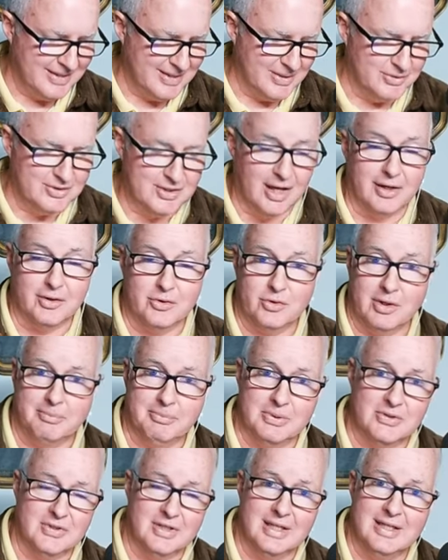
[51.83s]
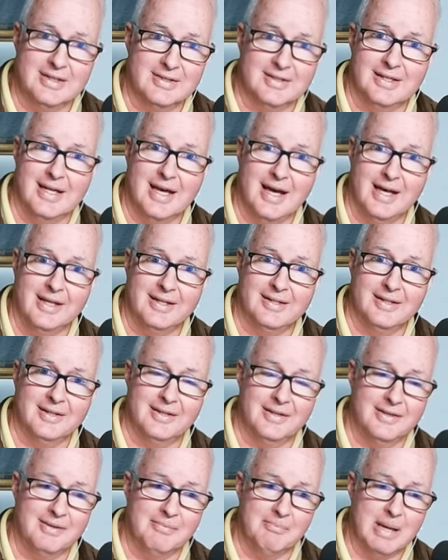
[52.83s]
Donald Trump is not
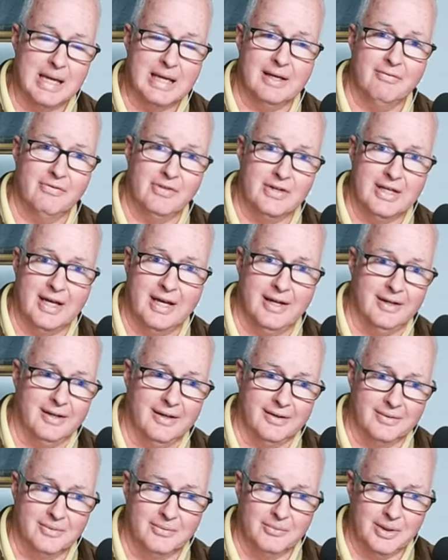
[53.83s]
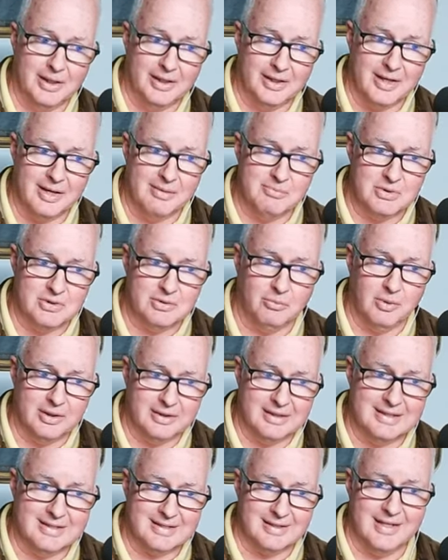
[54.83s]
the man of the day when it comes to what
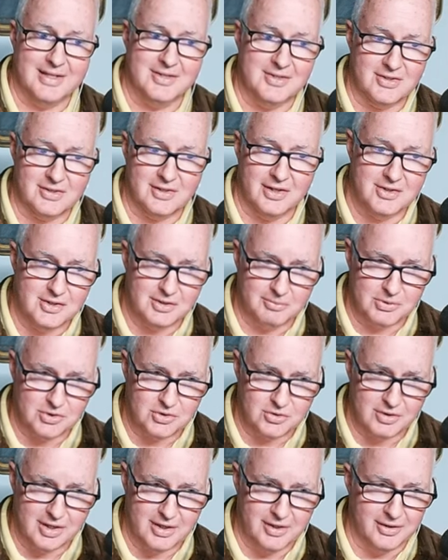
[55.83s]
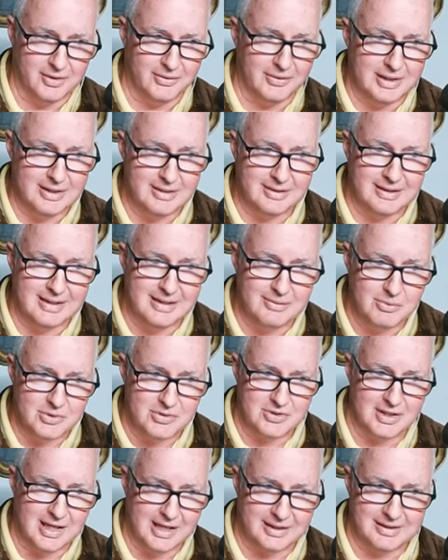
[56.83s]
this legislation was trying to do. He was
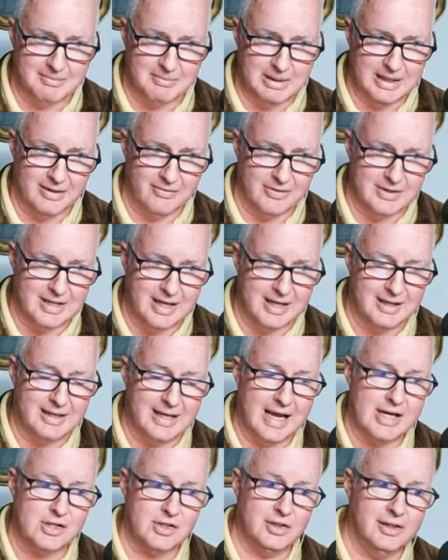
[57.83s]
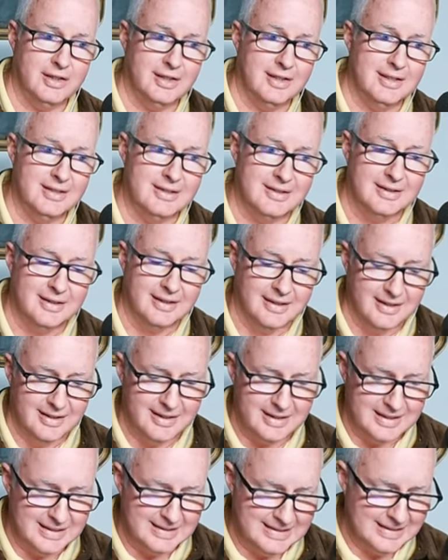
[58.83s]
not the man of the day. And actually he
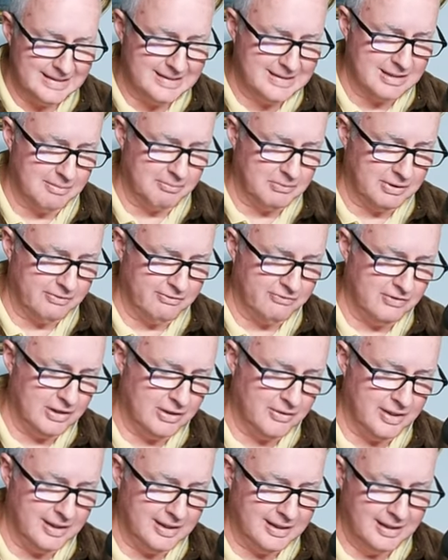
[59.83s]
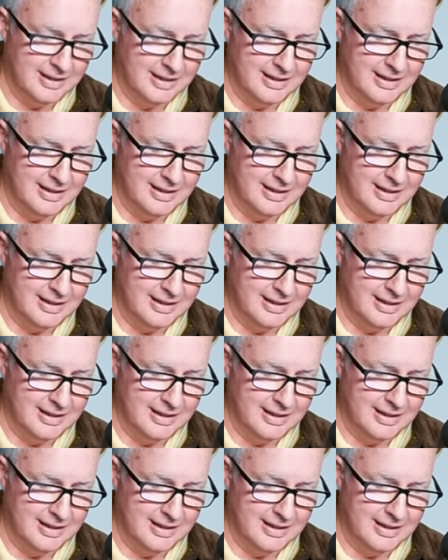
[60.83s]
did something very